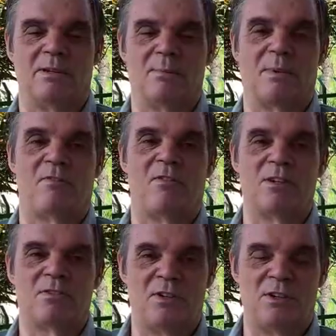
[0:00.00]
And my
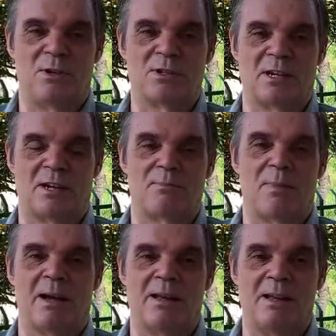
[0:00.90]
first video said
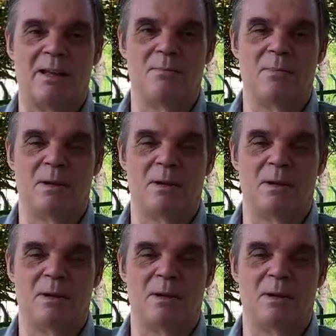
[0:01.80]
my aim